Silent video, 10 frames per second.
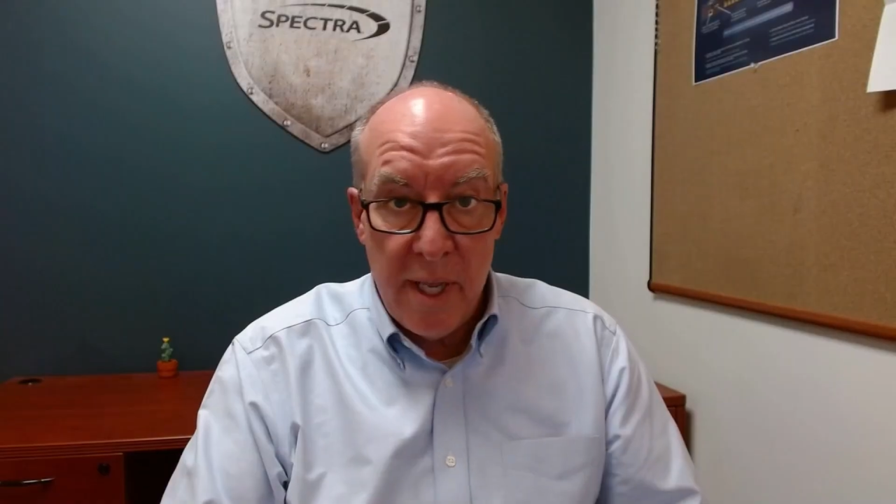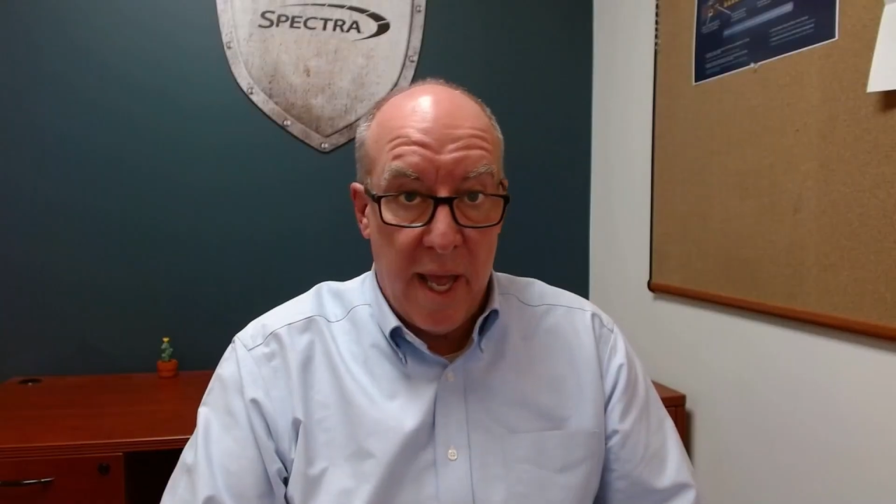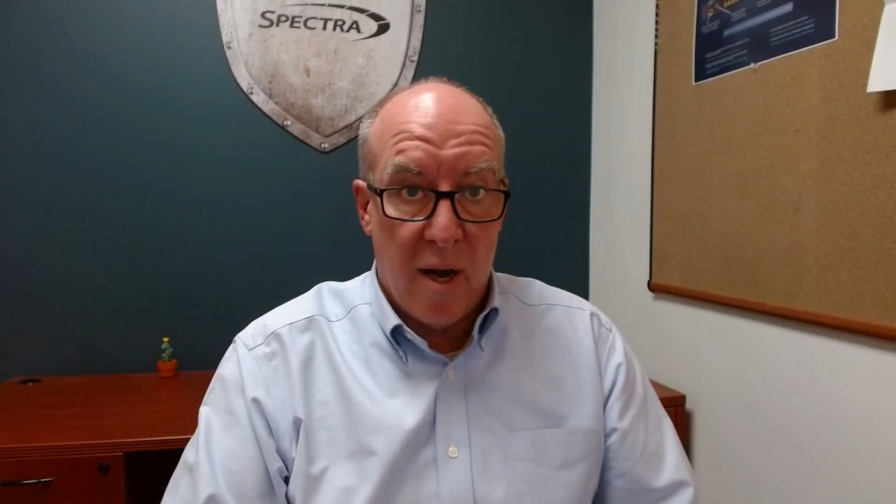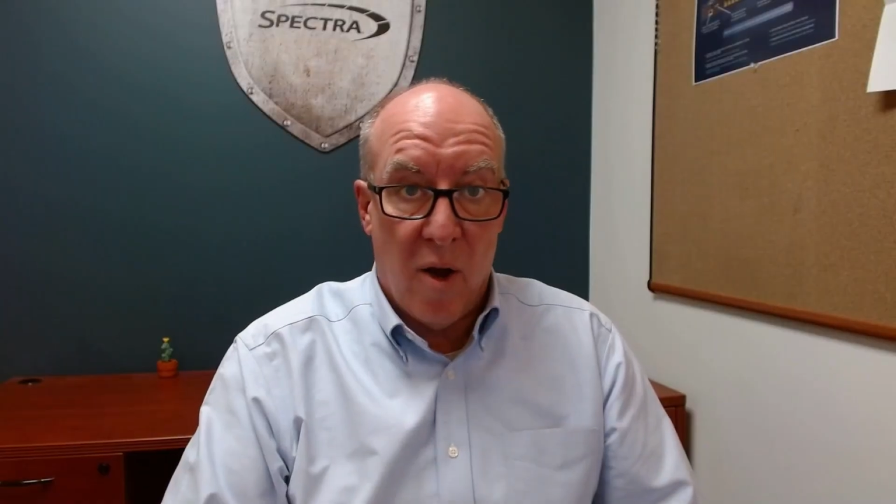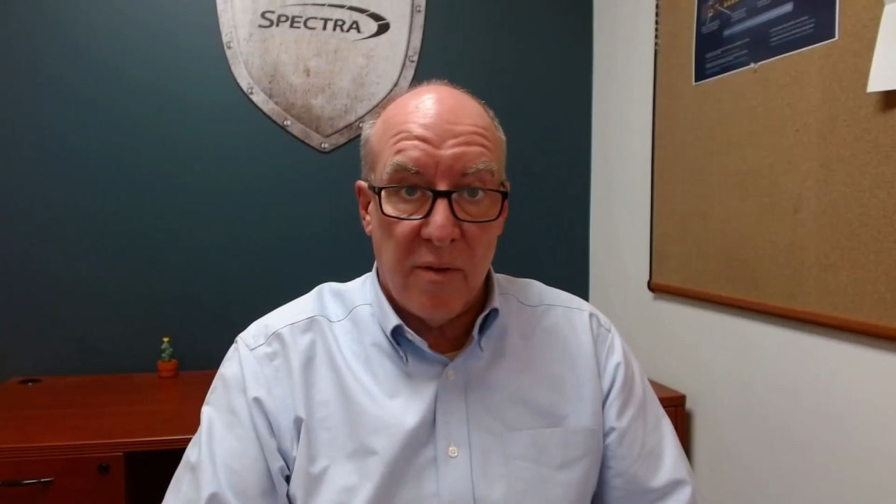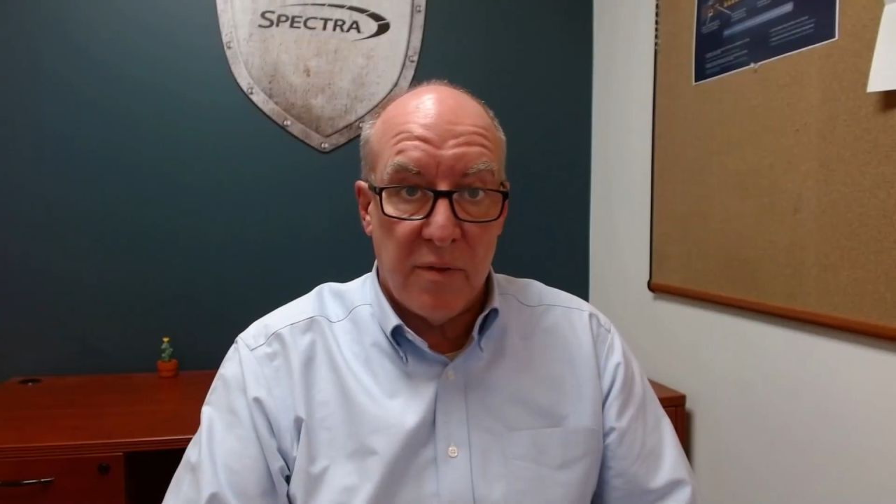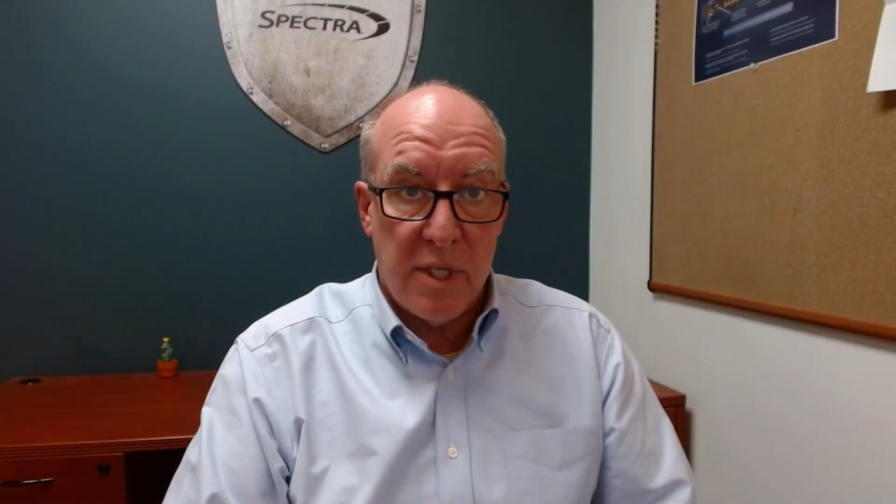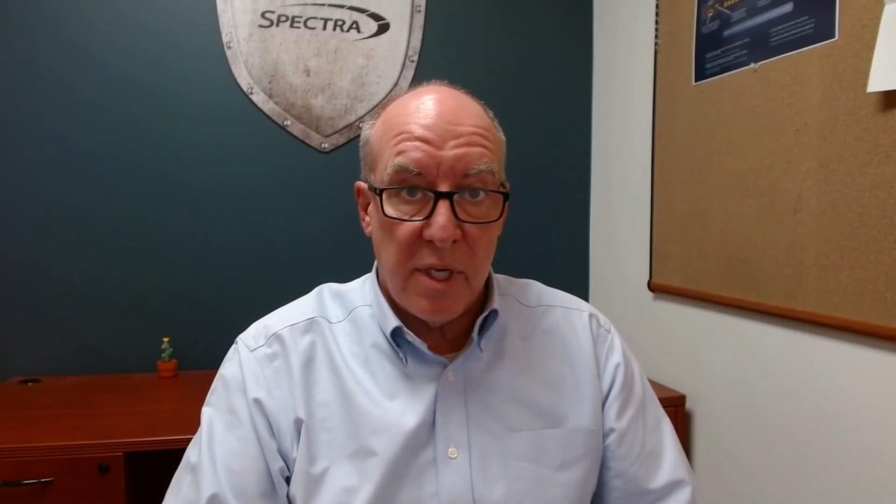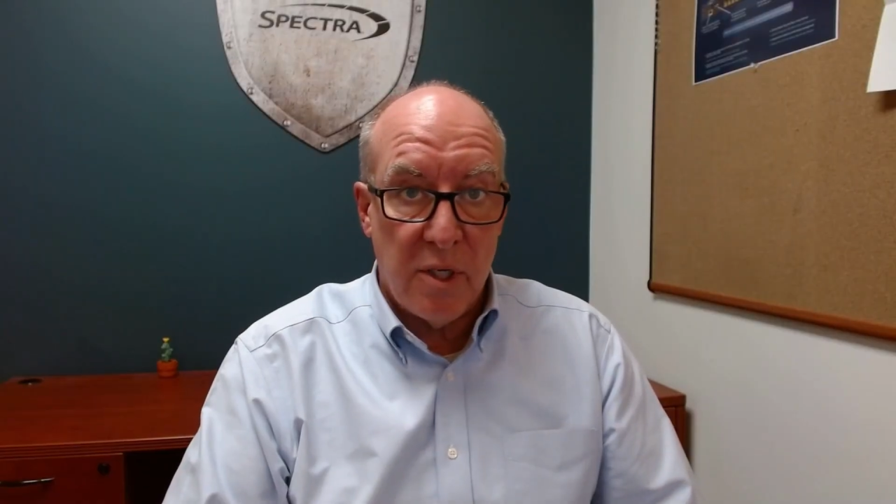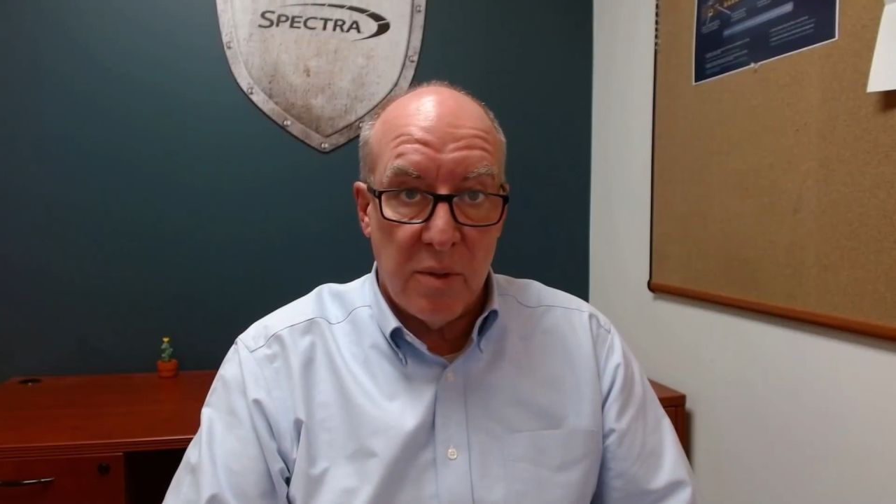and all of a
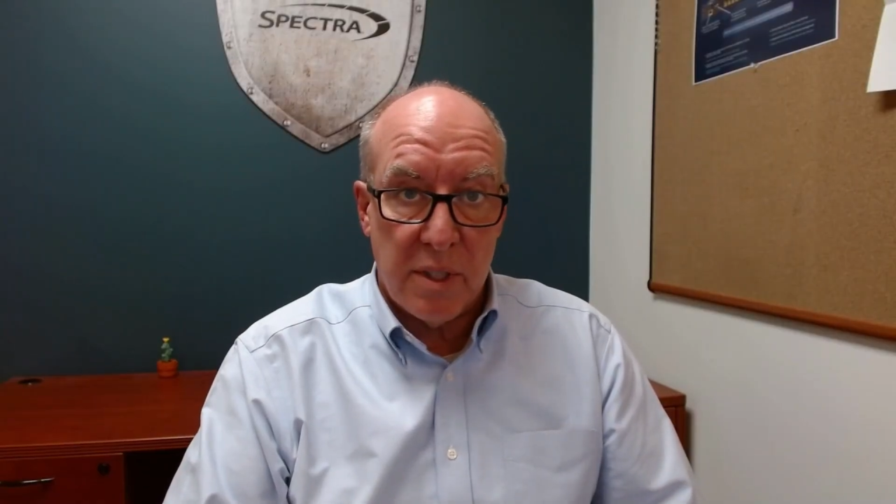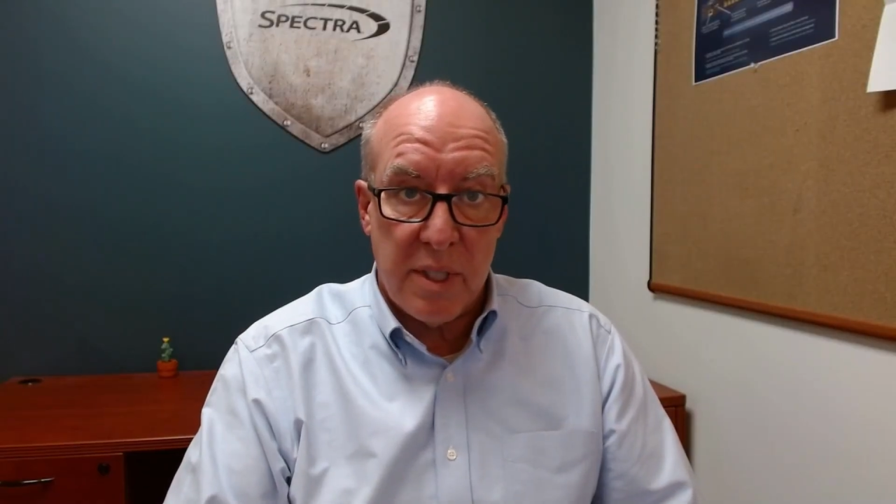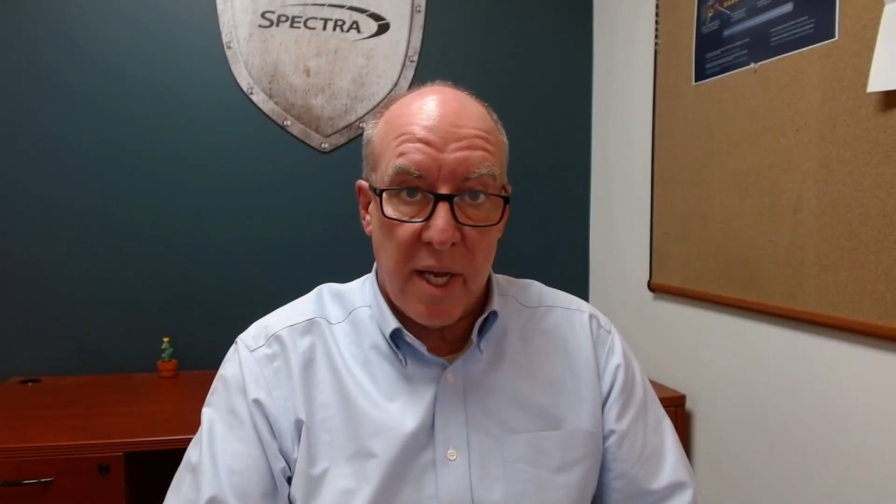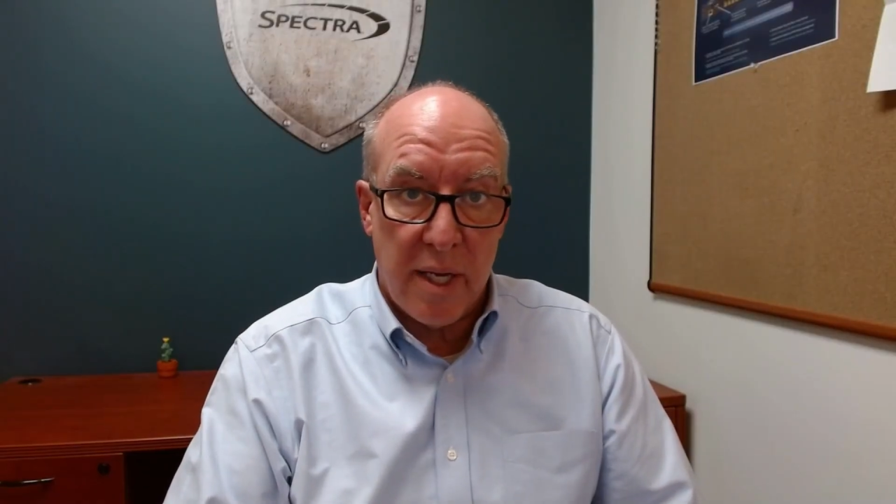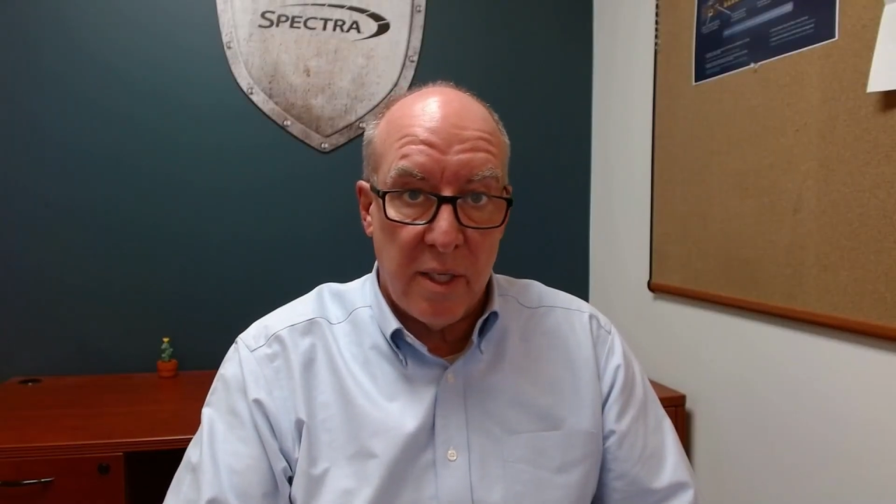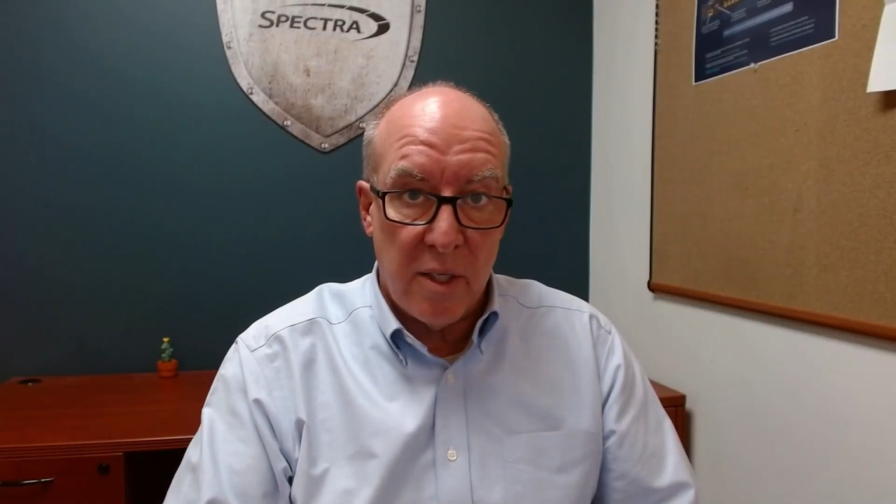sudden you decide